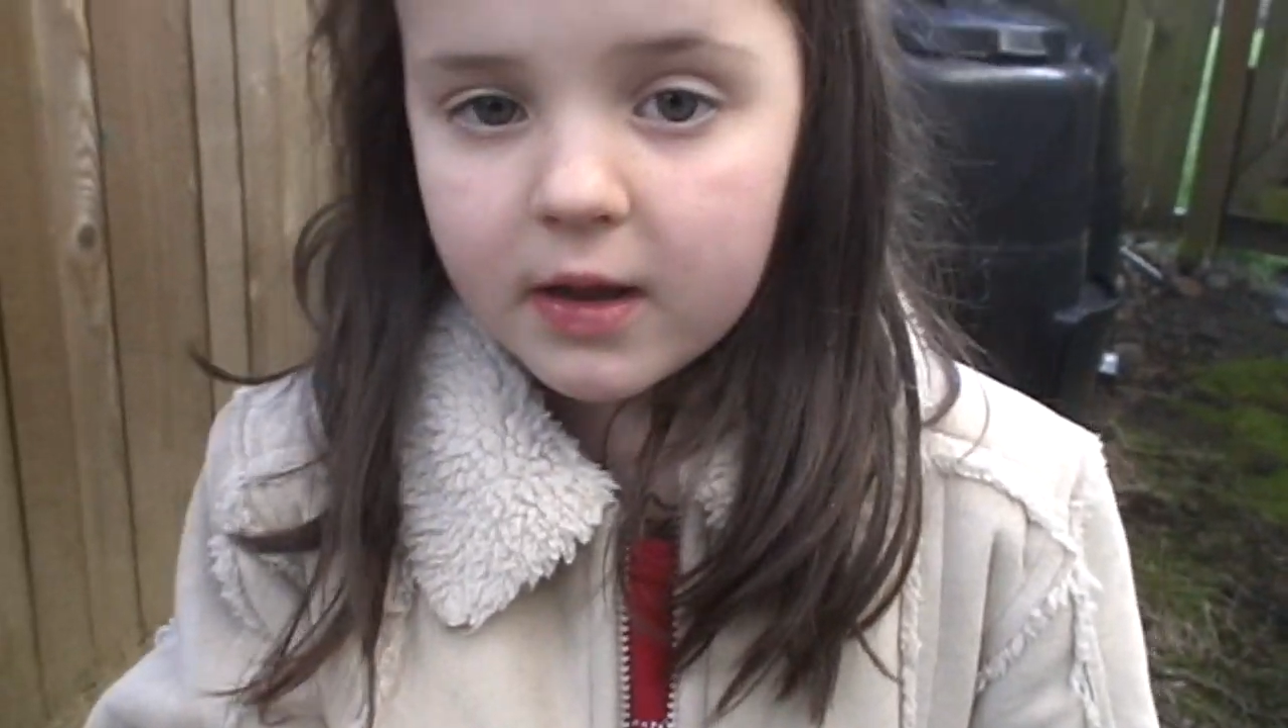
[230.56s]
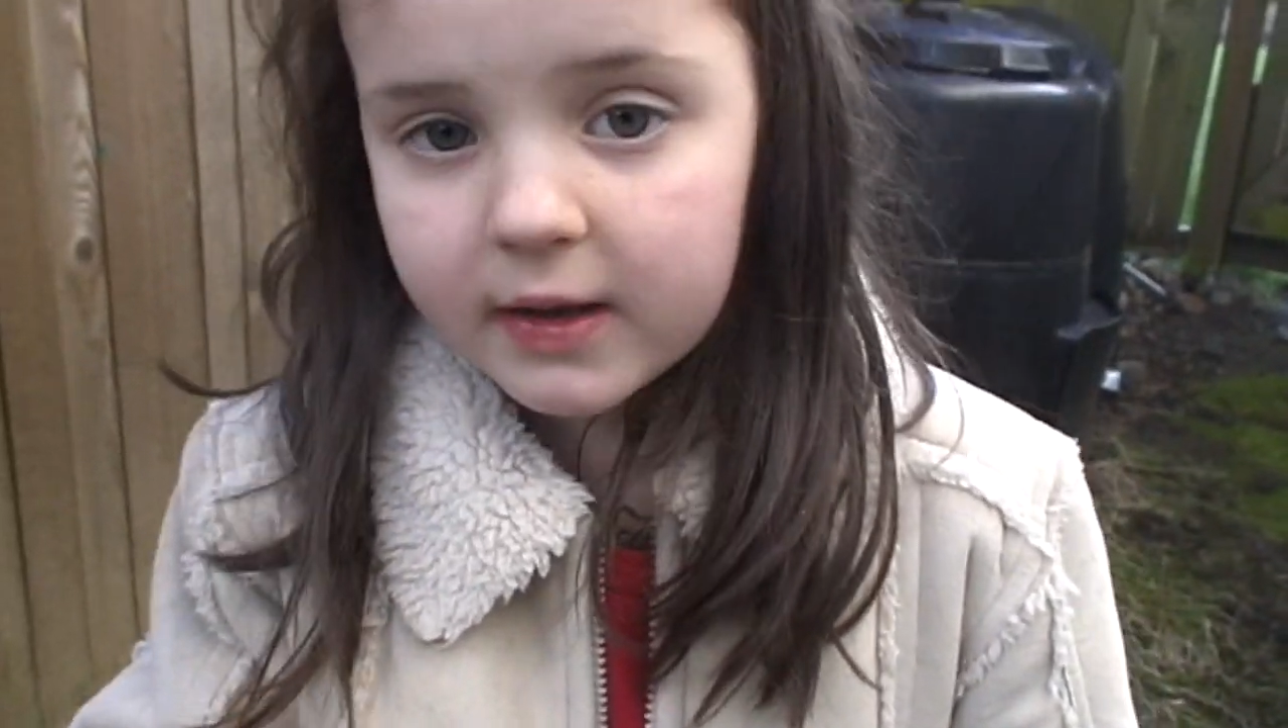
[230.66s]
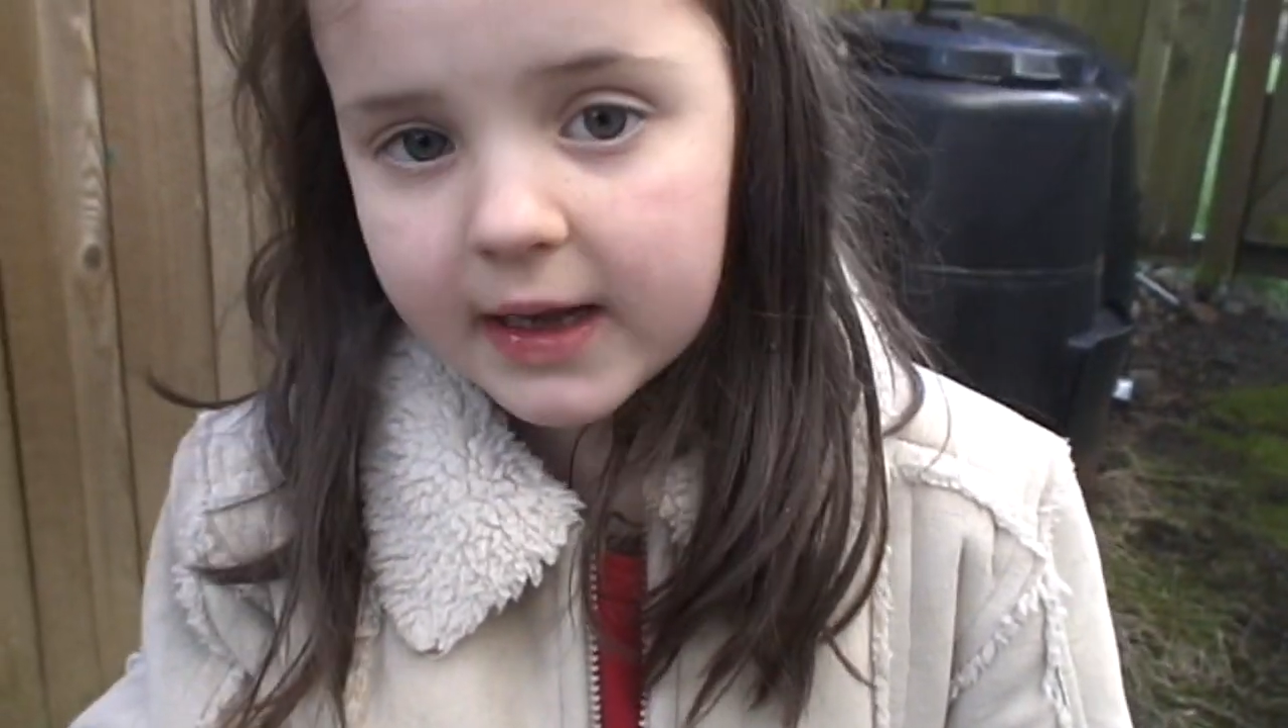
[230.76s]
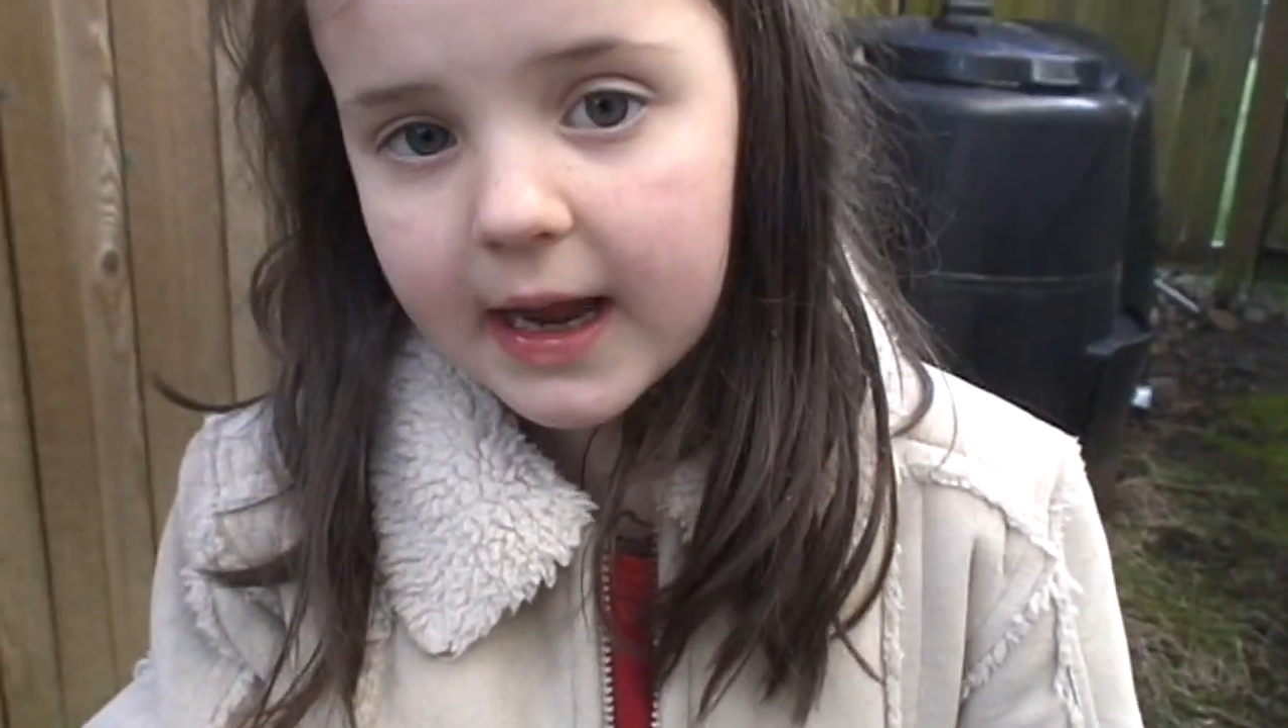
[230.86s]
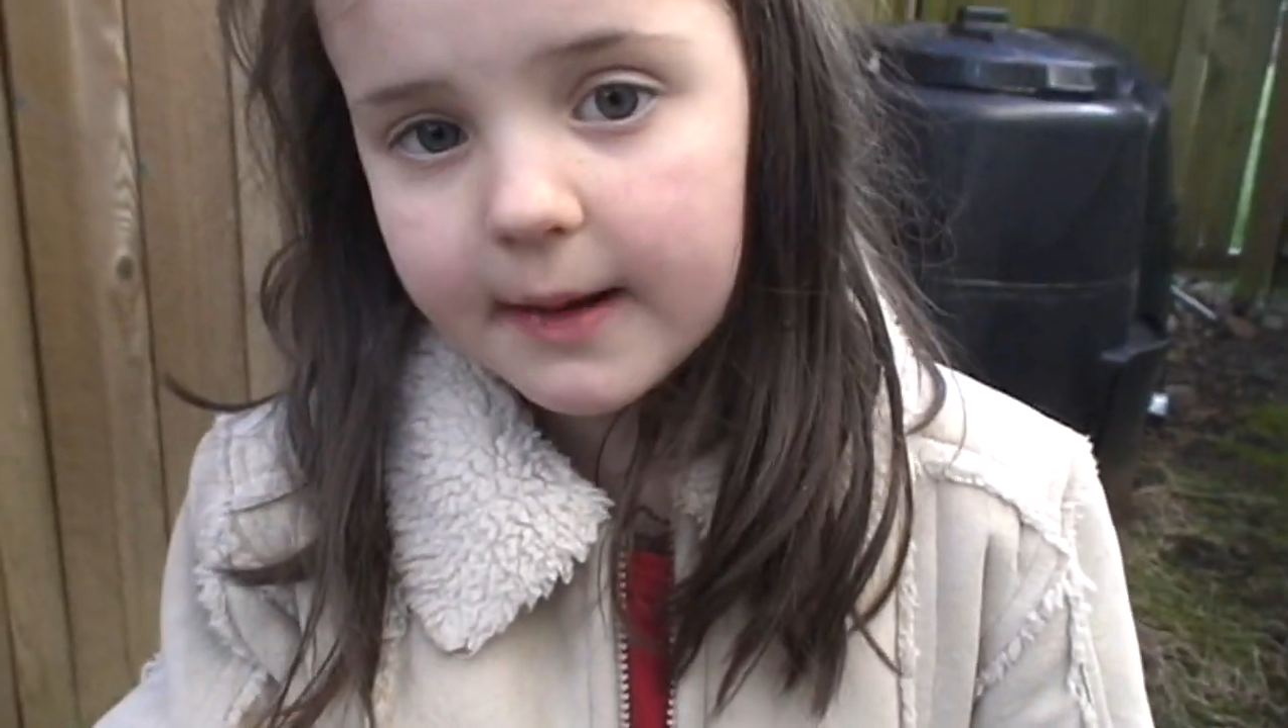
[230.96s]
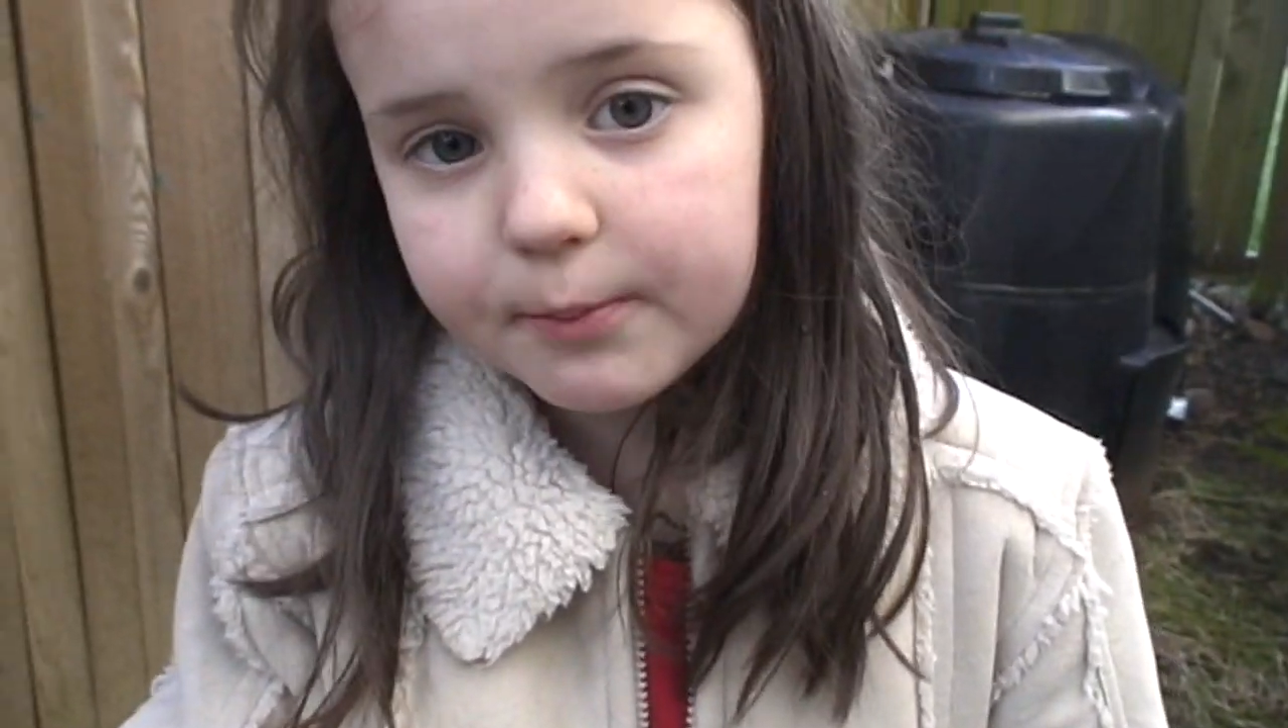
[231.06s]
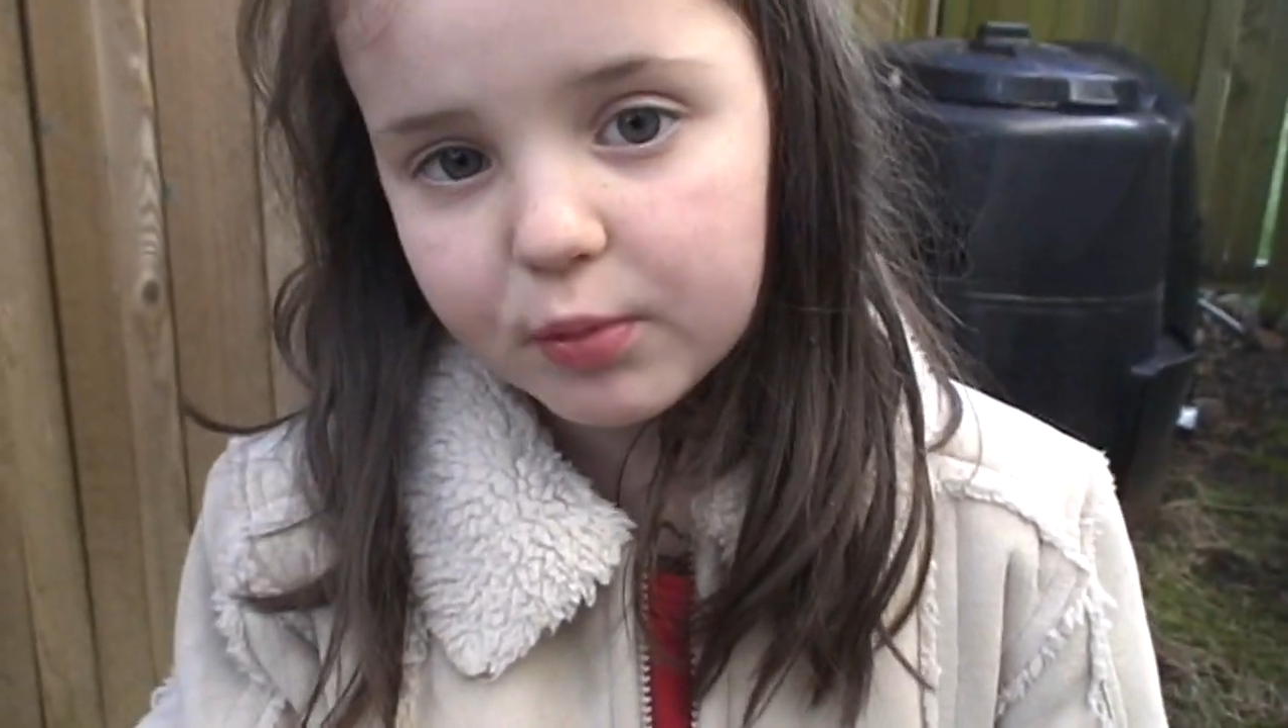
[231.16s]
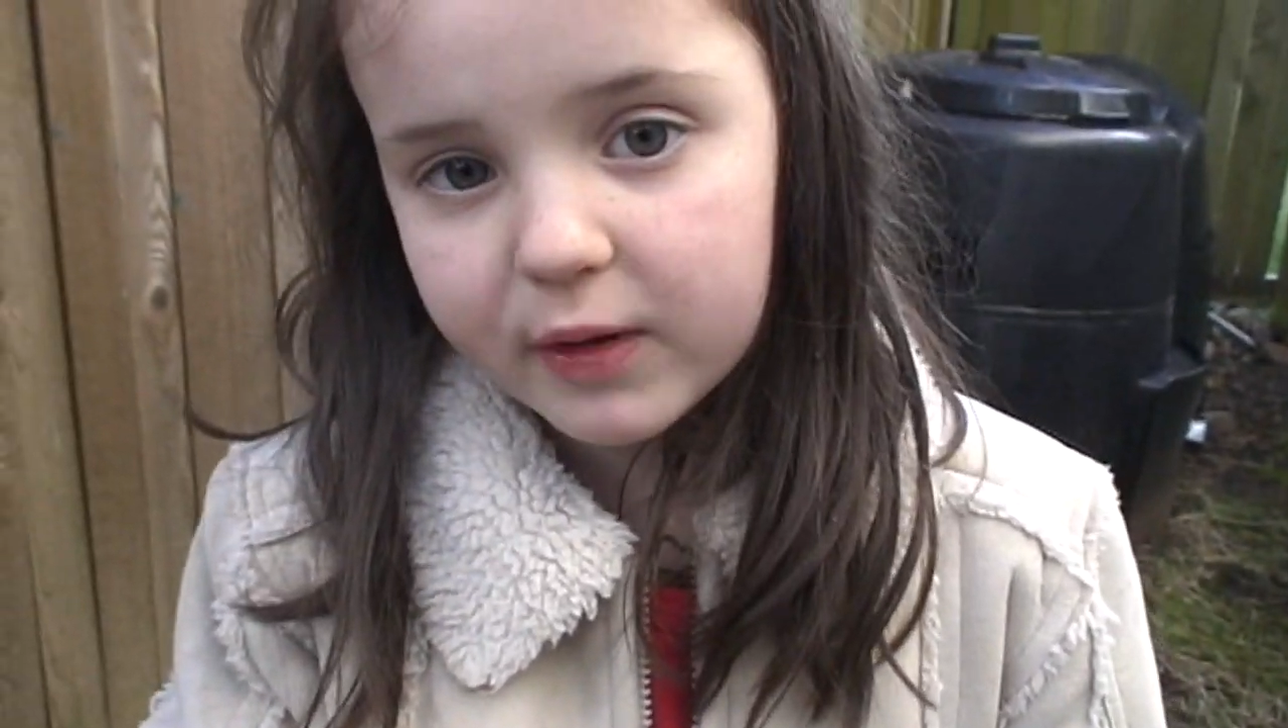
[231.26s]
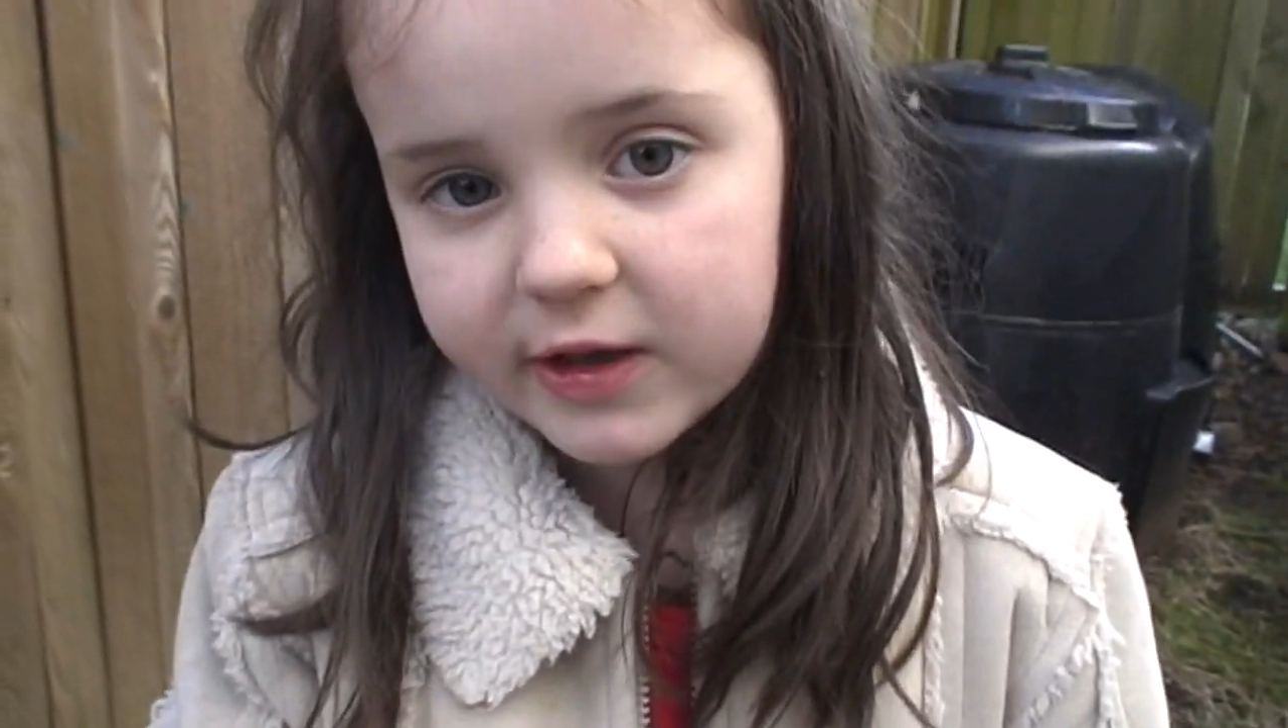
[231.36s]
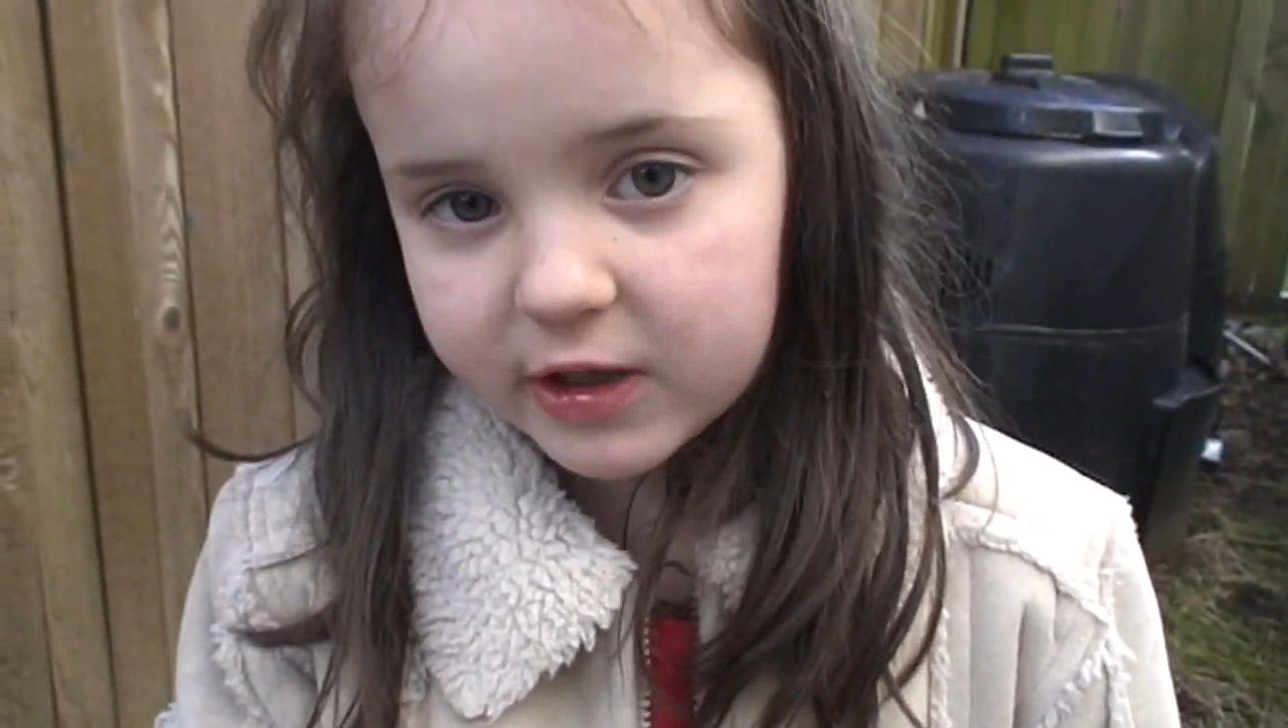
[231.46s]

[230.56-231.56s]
They can't breathe